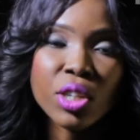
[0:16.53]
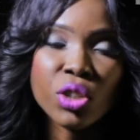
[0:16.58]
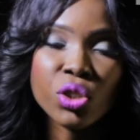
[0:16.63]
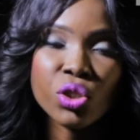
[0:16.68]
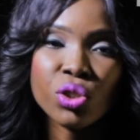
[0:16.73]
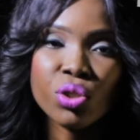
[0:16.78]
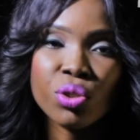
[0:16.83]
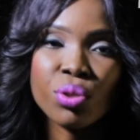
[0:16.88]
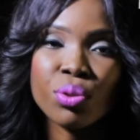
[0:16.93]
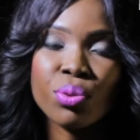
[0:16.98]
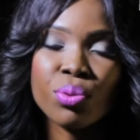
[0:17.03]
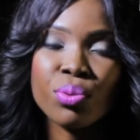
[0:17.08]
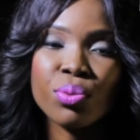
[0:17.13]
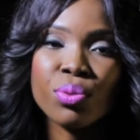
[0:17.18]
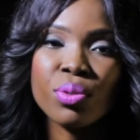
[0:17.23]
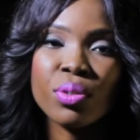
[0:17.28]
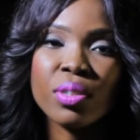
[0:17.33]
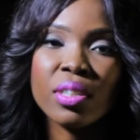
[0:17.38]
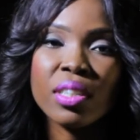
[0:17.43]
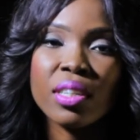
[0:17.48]

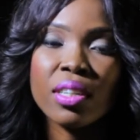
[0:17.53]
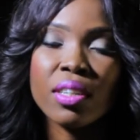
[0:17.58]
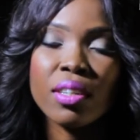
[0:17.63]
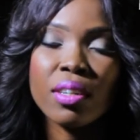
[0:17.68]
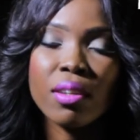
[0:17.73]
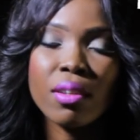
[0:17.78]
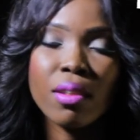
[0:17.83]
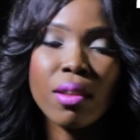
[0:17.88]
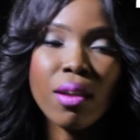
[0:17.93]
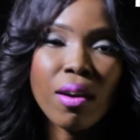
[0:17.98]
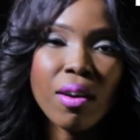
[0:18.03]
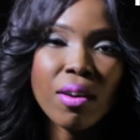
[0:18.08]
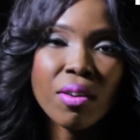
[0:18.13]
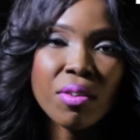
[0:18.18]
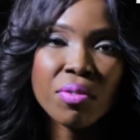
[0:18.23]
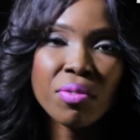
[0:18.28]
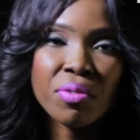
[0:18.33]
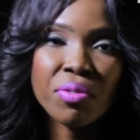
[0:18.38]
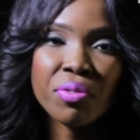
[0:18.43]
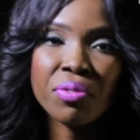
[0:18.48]
issues,
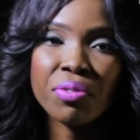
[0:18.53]
love,